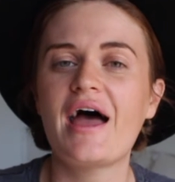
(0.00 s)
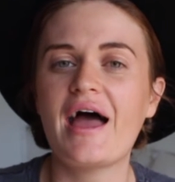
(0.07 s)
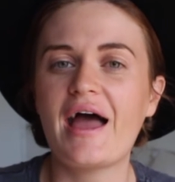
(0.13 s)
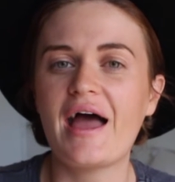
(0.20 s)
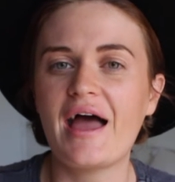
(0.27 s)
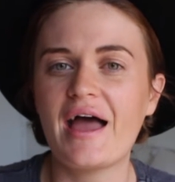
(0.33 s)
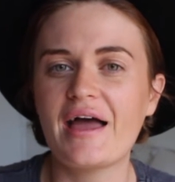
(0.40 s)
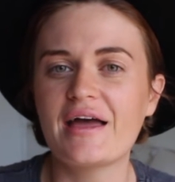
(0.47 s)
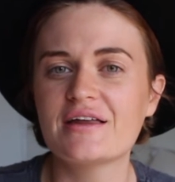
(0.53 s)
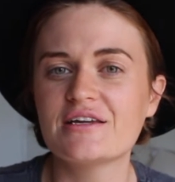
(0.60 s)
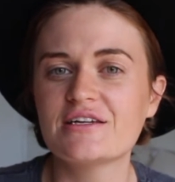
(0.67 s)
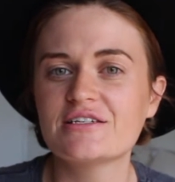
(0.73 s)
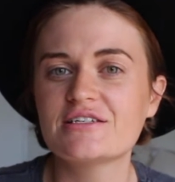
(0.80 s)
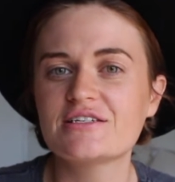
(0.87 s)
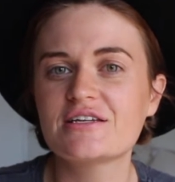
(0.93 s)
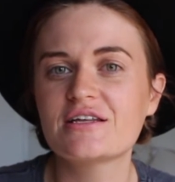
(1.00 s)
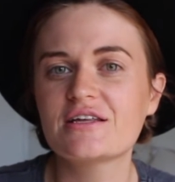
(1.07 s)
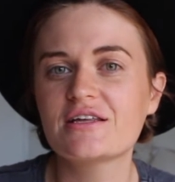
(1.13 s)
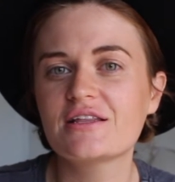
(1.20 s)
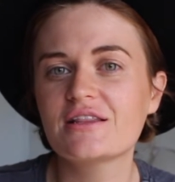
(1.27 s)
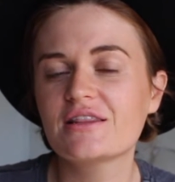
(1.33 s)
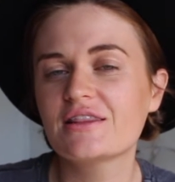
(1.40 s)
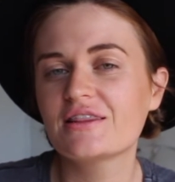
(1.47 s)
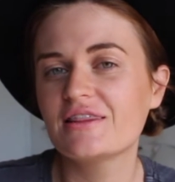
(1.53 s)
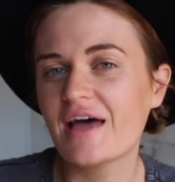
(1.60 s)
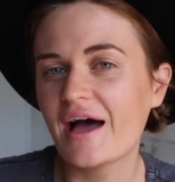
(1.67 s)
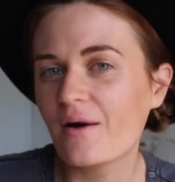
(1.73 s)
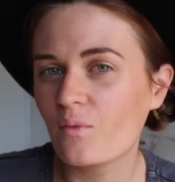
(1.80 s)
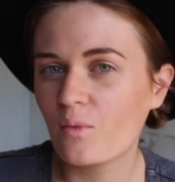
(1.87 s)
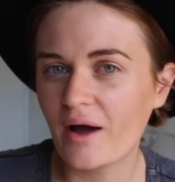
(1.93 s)
and
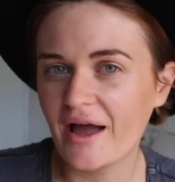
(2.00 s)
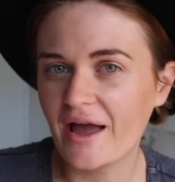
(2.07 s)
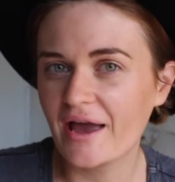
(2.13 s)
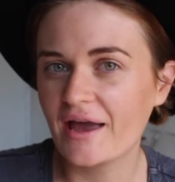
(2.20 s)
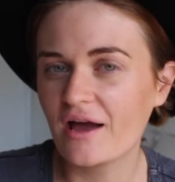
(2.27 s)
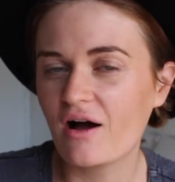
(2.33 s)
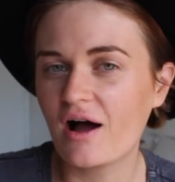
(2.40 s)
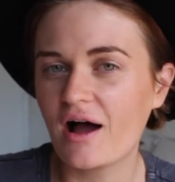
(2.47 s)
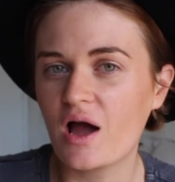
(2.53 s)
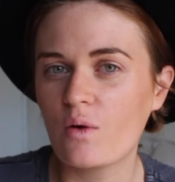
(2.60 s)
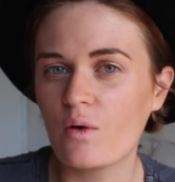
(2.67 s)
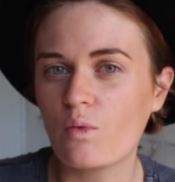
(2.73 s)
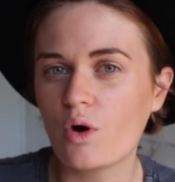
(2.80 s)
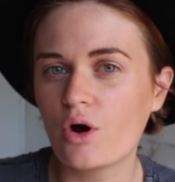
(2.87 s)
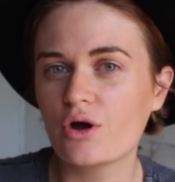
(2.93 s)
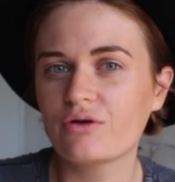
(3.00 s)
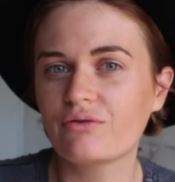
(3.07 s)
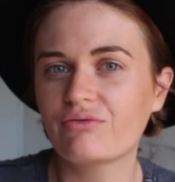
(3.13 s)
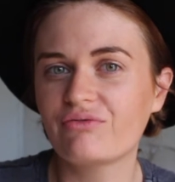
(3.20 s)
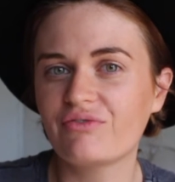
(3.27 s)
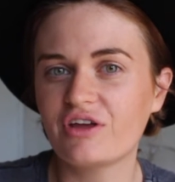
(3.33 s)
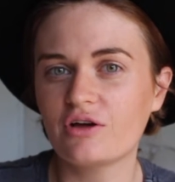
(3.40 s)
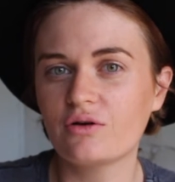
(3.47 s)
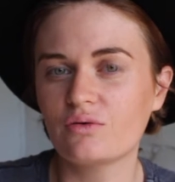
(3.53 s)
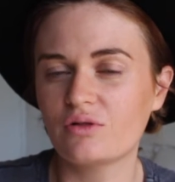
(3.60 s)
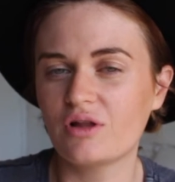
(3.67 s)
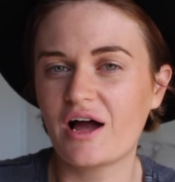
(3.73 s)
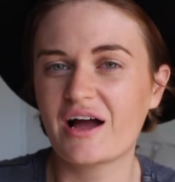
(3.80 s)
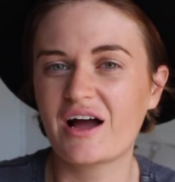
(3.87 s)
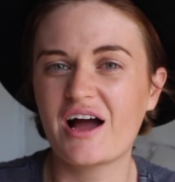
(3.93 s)
that way I won't feel
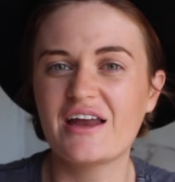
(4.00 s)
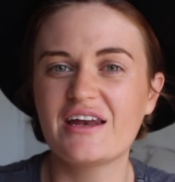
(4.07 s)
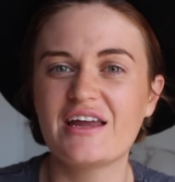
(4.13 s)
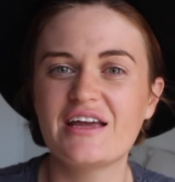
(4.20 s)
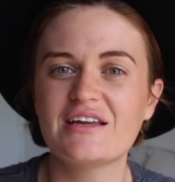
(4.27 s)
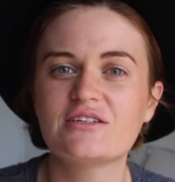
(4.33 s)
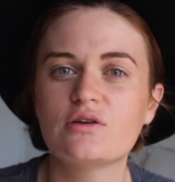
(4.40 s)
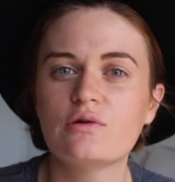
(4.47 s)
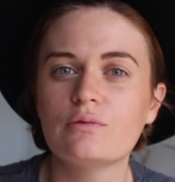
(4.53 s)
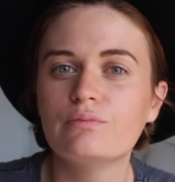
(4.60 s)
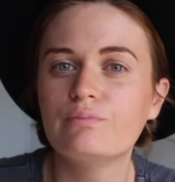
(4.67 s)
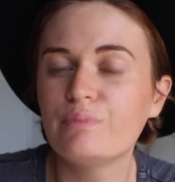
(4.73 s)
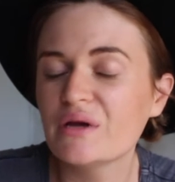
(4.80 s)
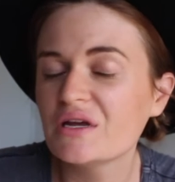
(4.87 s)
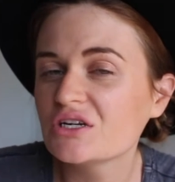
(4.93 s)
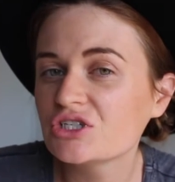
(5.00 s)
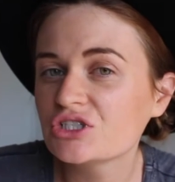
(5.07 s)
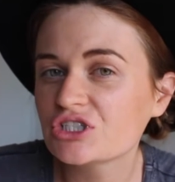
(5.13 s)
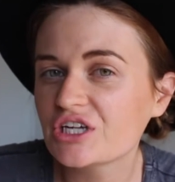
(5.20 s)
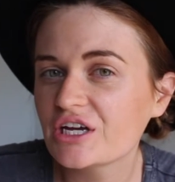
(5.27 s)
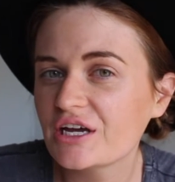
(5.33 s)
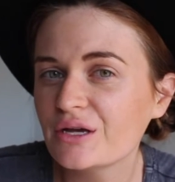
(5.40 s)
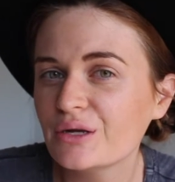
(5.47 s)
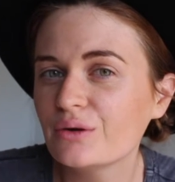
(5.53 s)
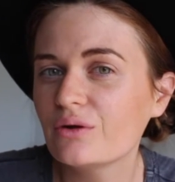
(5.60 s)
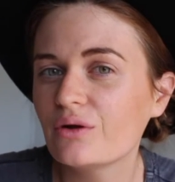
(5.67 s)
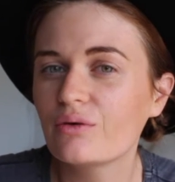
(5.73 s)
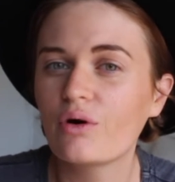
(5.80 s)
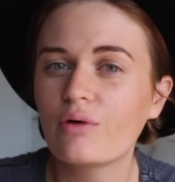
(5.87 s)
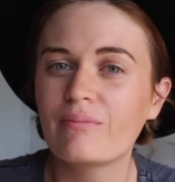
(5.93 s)
like I need to binge eat
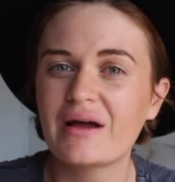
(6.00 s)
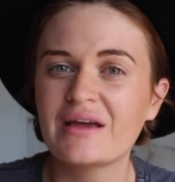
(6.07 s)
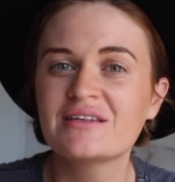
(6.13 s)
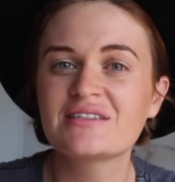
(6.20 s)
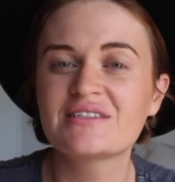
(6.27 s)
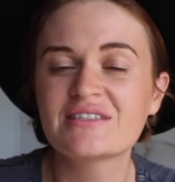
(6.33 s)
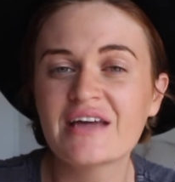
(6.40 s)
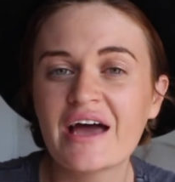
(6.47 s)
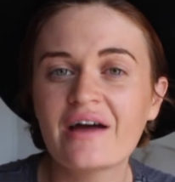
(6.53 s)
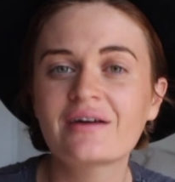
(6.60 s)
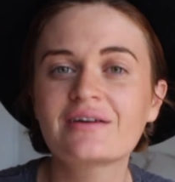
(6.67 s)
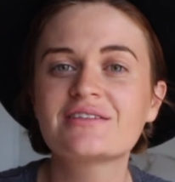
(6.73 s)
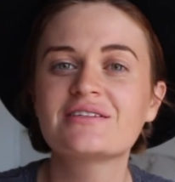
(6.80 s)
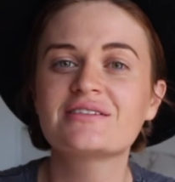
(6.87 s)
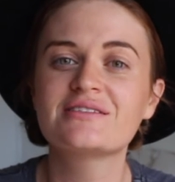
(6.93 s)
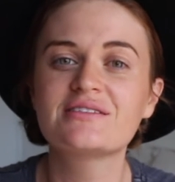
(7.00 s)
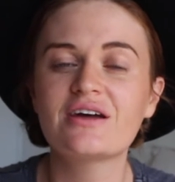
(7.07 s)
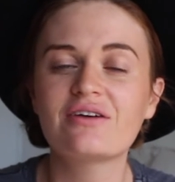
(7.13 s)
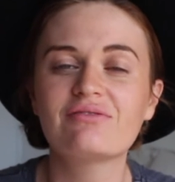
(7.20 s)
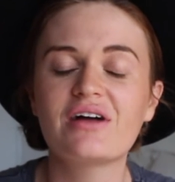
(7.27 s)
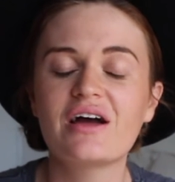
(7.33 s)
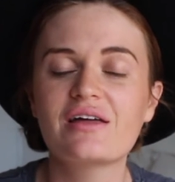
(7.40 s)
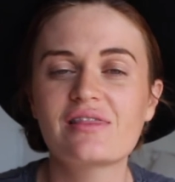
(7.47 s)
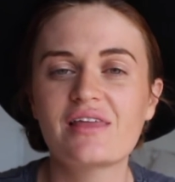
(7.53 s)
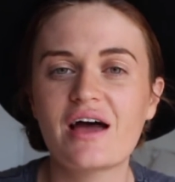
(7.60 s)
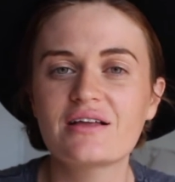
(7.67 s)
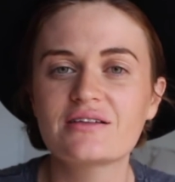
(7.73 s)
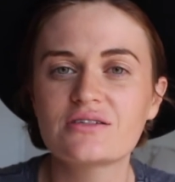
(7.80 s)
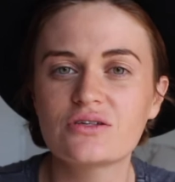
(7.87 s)
on my snacks and stuff like that.